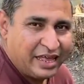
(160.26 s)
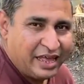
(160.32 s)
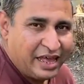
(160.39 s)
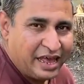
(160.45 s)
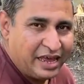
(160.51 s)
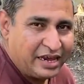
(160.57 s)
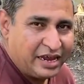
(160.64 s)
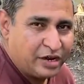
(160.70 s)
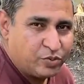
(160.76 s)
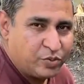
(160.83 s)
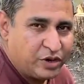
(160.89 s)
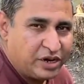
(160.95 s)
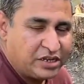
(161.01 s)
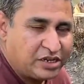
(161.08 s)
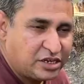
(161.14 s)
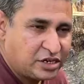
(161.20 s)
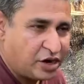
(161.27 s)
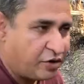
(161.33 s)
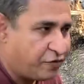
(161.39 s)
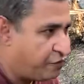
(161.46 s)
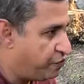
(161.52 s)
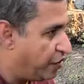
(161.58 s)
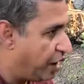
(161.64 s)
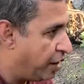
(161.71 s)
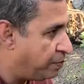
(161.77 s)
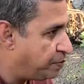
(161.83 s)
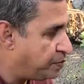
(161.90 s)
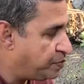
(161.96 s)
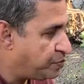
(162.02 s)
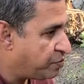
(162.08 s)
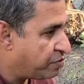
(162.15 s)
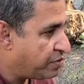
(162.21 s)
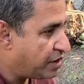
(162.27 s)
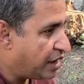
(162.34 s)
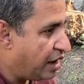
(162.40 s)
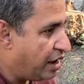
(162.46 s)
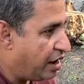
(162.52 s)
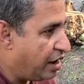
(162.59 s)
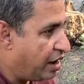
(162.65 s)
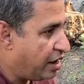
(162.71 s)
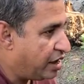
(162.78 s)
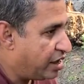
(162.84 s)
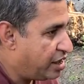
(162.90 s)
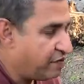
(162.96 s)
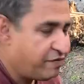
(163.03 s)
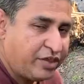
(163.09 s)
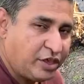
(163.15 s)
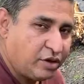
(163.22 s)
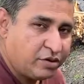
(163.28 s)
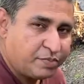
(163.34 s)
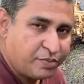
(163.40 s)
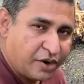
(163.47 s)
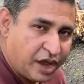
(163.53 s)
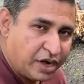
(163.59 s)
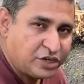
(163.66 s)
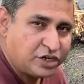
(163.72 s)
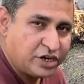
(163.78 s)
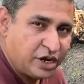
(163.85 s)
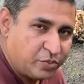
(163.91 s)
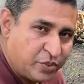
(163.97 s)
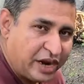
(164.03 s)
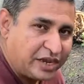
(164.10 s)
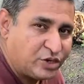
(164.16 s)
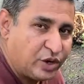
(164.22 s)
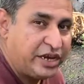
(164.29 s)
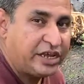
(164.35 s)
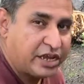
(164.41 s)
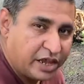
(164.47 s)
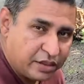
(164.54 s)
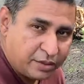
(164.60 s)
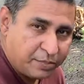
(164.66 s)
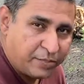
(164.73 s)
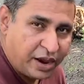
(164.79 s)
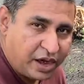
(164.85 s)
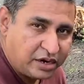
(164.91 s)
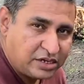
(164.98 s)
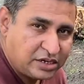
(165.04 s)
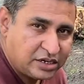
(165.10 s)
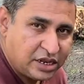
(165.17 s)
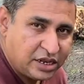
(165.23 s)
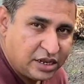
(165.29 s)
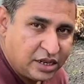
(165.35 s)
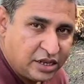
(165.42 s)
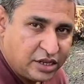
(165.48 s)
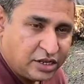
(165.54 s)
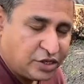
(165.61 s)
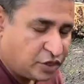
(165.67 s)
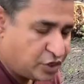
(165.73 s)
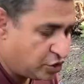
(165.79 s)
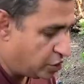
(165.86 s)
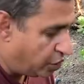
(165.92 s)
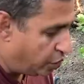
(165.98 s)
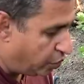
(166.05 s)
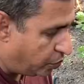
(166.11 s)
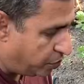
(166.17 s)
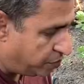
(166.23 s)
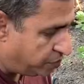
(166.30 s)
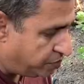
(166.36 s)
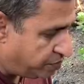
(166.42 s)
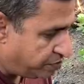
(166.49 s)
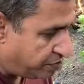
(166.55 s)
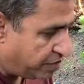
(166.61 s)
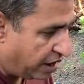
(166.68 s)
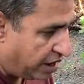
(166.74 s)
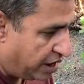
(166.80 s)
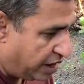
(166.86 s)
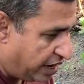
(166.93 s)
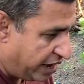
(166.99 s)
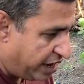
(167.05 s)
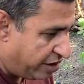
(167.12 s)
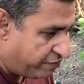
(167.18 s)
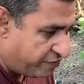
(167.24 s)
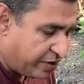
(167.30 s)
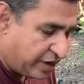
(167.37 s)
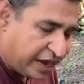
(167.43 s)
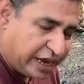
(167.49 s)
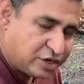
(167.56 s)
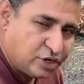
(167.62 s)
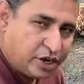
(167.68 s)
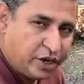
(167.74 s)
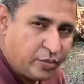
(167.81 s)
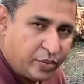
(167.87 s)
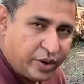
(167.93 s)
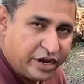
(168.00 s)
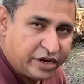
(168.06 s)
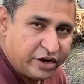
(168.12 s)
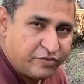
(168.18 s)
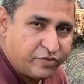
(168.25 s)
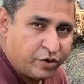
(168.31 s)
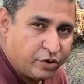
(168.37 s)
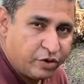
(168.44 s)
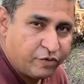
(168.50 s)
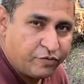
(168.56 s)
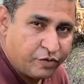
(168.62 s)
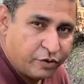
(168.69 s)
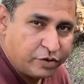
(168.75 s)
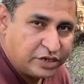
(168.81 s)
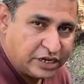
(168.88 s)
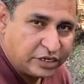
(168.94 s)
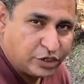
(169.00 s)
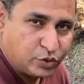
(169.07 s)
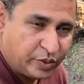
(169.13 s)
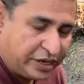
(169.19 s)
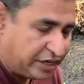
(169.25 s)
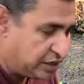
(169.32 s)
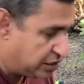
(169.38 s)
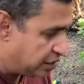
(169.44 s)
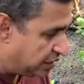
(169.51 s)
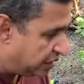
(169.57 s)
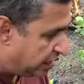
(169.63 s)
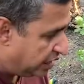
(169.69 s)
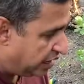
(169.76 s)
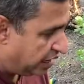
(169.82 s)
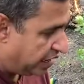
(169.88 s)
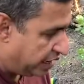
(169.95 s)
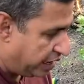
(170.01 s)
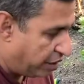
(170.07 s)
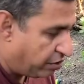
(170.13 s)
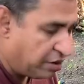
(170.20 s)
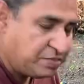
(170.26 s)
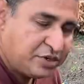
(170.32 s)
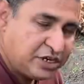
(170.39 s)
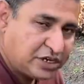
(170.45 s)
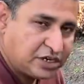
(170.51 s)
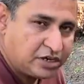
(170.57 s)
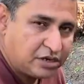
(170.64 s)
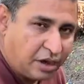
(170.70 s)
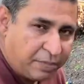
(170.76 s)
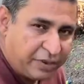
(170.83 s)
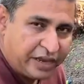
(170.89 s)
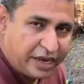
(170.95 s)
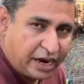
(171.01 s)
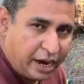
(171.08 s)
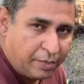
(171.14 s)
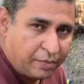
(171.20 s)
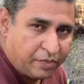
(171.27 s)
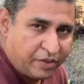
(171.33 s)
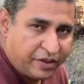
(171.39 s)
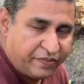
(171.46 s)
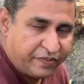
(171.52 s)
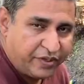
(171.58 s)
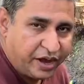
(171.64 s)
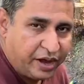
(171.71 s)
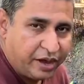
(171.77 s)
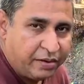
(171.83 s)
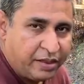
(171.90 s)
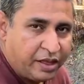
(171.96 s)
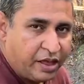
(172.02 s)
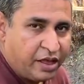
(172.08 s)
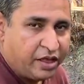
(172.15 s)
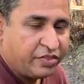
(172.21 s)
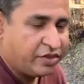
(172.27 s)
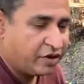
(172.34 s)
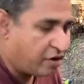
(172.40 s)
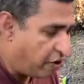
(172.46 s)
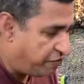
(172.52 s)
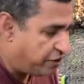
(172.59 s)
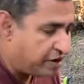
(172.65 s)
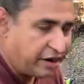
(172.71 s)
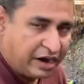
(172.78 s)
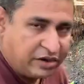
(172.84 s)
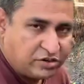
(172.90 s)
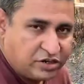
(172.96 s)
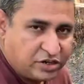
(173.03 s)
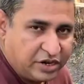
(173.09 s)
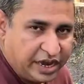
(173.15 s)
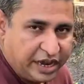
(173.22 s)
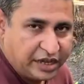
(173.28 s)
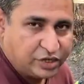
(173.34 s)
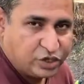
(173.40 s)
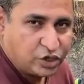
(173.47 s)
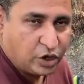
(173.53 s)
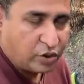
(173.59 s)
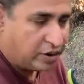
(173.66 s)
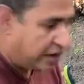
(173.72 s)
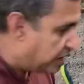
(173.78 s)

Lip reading: and it would, instead of giving you good production, it would actually kill the plants. So I have actually waited for good 4 to 6 weeks, and now I'm just topping it up with the coffee grounds today. So